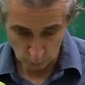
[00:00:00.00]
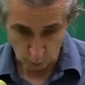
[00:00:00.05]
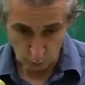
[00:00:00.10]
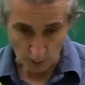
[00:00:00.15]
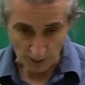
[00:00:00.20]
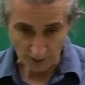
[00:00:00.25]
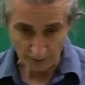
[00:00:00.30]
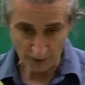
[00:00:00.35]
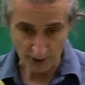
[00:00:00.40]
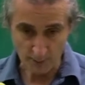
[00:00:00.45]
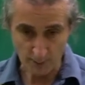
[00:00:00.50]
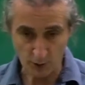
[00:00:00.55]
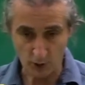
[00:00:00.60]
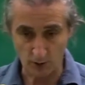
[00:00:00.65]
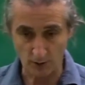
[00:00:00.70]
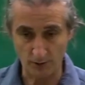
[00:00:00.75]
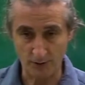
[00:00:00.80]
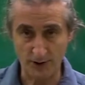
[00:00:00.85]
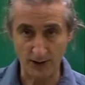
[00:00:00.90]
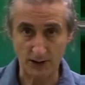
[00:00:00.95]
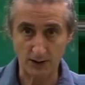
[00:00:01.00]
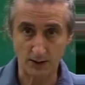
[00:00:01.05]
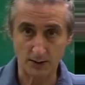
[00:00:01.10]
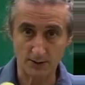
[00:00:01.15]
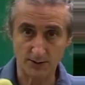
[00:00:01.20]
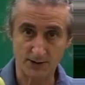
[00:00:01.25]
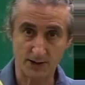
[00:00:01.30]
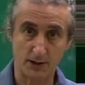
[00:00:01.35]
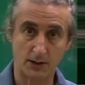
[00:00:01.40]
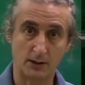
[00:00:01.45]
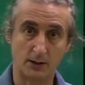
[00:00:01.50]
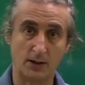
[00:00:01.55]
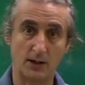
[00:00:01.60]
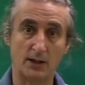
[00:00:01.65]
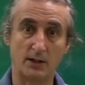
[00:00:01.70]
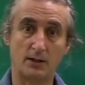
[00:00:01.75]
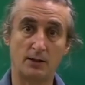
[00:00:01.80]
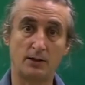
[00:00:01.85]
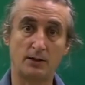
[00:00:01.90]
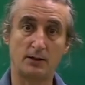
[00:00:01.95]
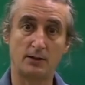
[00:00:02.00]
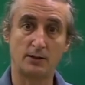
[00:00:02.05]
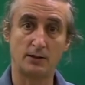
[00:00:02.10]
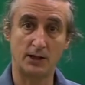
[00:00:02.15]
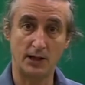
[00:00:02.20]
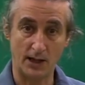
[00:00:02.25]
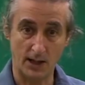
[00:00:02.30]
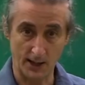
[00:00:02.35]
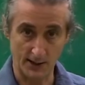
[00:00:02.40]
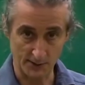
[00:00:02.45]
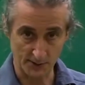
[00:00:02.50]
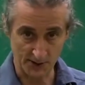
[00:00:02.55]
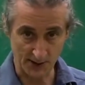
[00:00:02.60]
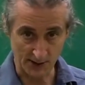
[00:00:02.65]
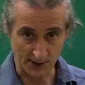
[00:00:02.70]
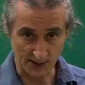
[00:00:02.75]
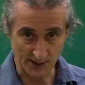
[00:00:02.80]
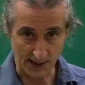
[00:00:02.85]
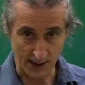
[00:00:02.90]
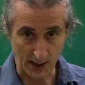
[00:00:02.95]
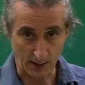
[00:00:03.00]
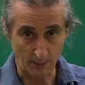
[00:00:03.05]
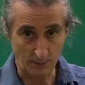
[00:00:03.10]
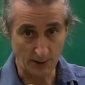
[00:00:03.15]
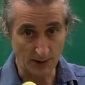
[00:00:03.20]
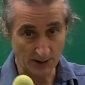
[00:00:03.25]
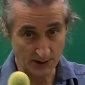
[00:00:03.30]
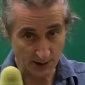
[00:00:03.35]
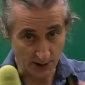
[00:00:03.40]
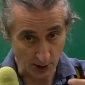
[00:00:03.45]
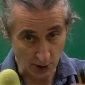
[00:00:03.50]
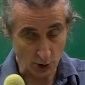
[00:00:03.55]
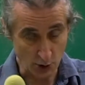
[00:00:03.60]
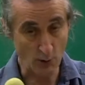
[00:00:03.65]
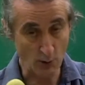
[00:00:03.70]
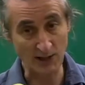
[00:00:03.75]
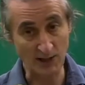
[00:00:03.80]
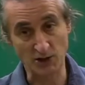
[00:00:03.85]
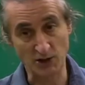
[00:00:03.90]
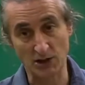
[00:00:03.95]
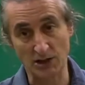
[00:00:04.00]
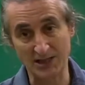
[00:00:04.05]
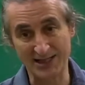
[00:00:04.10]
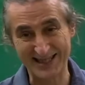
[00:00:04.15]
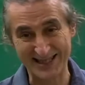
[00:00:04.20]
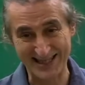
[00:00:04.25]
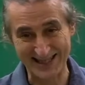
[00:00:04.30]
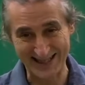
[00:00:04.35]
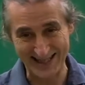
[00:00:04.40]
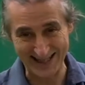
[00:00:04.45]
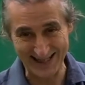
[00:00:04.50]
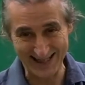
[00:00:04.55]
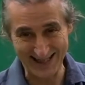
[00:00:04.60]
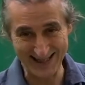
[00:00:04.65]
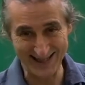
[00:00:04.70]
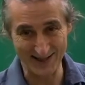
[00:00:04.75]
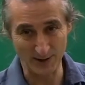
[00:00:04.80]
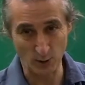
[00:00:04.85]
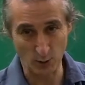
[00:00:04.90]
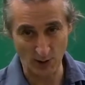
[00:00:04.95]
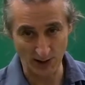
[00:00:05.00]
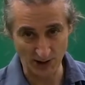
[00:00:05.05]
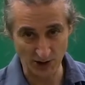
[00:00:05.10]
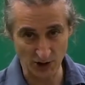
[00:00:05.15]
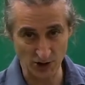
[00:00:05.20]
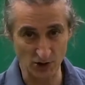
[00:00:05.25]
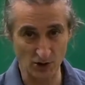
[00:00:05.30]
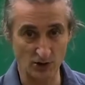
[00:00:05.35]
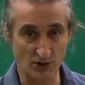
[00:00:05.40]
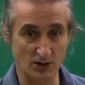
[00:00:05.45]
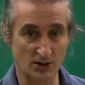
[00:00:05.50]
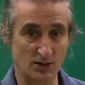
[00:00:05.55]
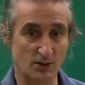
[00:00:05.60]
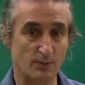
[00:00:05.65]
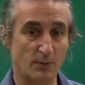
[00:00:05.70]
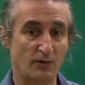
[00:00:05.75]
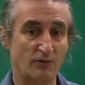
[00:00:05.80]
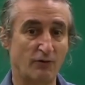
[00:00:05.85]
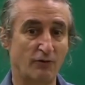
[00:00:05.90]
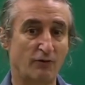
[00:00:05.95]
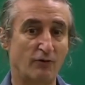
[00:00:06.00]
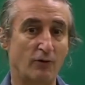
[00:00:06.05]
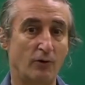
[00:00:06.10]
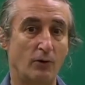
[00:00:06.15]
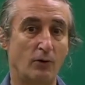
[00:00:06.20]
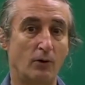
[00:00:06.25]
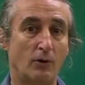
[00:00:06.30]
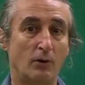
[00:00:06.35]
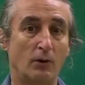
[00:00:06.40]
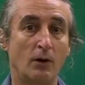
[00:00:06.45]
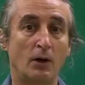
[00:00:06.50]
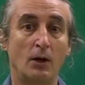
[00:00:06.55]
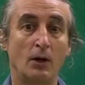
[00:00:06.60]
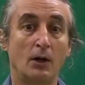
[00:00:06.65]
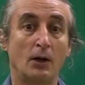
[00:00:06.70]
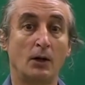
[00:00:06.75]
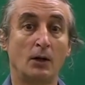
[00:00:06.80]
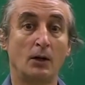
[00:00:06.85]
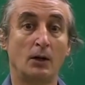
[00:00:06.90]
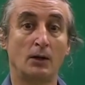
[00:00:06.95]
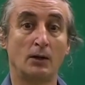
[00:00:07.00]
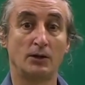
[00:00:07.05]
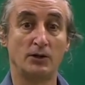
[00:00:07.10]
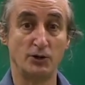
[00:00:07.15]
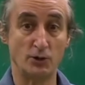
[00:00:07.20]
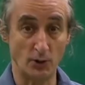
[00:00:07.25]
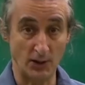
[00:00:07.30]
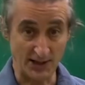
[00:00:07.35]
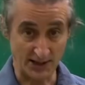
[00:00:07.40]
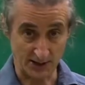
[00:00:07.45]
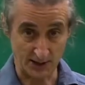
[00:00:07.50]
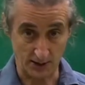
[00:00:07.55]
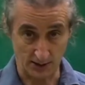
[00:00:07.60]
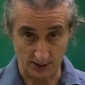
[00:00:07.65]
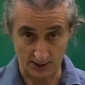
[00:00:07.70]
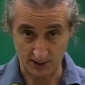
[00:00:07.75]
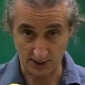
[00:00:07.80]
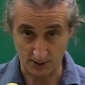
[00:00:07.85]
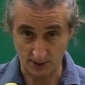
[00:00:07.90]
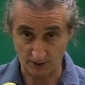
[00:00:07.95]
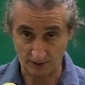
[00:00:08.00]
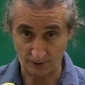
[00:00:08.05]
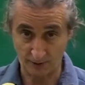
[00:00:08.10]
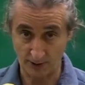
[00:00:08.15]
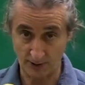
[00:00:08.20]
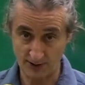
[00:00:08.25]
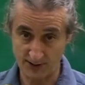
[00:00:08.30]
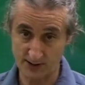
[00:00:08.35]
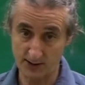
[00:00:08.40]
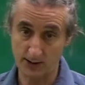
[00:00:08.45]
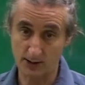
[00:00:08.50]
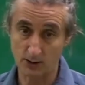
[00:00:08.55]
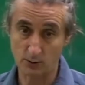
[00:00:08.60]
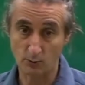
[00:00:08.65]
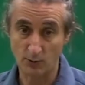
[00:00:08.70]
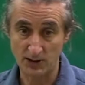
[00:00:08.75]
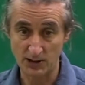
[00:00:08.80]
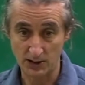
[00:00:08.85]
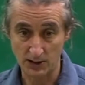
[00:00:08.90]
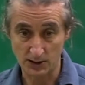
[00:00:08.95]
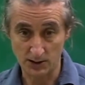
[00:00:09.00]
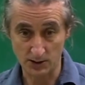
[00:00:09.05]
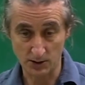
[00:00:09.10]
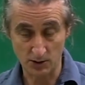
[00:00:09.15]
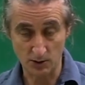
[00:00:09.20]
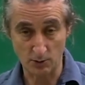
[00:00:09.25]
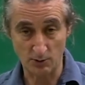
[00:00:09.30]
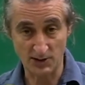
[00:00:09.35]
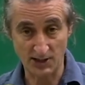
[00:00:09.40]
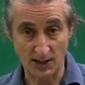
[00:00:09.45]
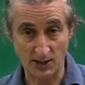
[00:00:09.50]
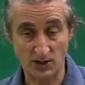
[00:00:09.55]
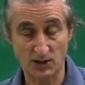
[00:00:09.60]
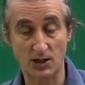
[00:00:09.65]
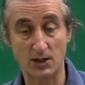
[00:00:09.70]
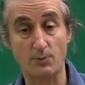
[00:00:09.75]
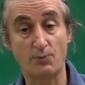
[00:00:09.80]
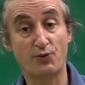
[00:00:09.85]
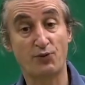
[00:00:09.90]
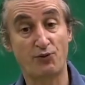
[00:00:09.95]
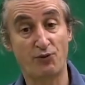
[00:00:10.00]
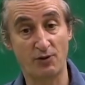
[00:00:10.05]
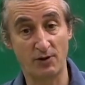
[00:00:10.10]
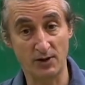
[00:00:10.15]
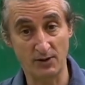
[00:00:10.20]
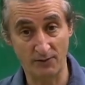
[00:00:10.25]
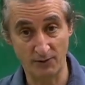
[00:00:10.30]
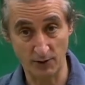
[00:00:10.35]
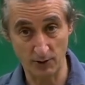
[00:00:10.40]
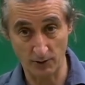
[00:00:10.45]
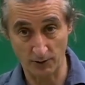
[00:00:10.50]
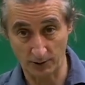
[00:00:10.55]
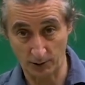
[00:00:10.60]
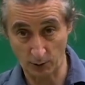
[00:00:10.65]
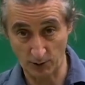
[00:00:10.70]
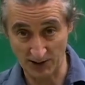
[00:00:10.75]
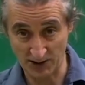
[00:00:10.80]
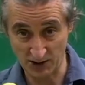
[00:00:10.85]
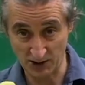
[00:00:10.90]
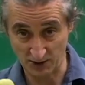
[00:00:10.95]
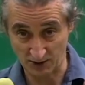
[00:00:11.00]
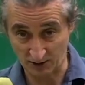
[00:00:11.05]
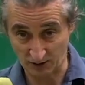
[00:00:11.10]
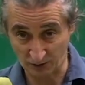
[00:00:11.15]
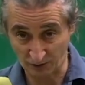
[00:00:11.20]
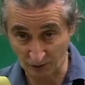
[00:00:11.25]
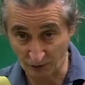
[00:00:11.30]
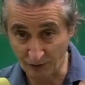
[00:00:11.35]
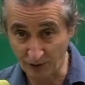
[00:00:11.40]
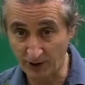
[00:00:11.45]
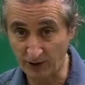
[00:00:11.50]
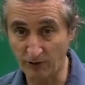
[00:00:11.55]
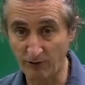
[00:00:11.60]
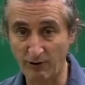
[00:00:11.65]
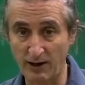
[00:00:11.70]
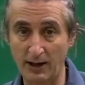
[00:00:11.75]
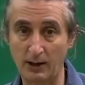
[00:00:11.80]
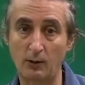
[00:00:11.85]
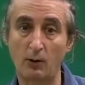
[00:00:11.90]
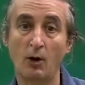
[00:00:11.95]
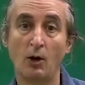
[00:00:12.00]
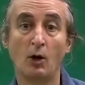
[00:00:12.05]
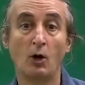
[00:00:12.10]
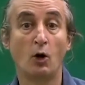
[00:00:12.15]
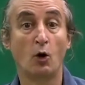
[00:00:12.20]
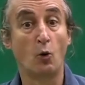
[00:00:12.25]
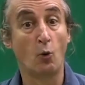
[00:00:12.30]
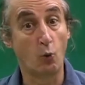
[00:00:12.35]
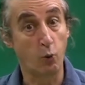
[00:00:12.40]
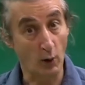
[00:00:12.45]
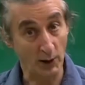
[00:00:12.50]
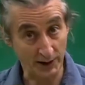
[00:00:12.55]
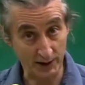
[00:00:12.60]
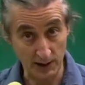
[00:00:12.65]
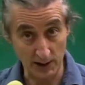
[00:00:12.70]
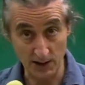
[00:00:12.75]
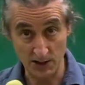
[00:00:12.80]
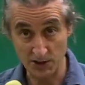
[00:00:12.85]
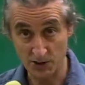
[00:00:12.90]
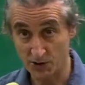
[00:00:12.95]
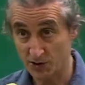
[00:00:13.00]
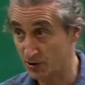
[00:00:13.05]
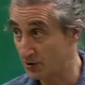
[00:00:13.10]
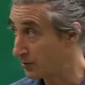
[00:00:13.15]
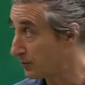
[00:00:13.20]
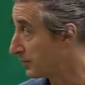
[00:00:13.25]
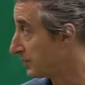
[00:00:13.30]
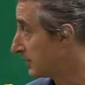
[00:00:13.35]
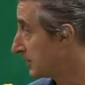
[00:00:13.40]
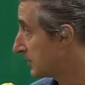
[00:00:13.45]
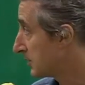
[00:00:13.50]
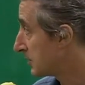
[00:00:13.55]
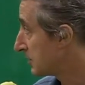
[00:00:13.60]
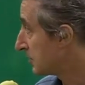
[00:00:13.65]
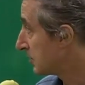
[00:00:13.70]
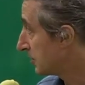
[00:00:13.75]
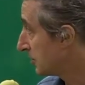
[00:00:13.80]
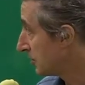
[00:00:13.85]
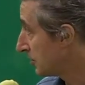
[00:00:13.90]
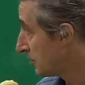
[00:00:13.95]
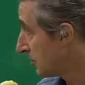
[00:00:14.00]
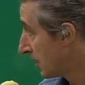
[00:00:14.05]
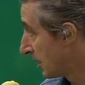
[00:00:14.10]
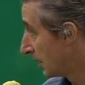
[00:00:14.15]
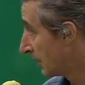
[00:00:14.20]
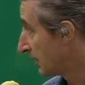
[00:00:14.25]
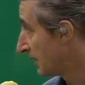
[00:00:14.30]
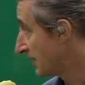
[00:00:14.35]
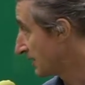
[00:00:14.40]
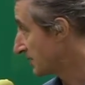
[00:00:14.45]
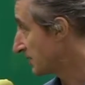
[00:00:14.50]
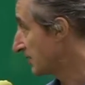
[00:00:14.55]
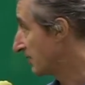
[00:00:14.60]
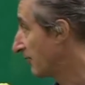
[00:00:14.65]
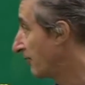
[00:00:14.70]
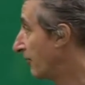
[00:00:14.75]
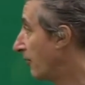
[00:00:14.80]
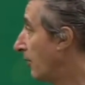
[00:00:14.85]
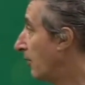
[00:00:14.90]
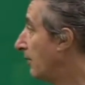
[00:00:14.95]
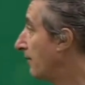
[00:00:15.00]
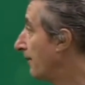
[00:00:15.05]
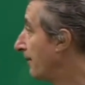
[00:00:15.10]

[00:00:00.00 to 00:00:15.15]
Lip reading: One of the important things in the IELTS exam is that you actually see the questions before you listen. So the first thing we need to do is actually preview the questions, figure out what it is you need to listen for.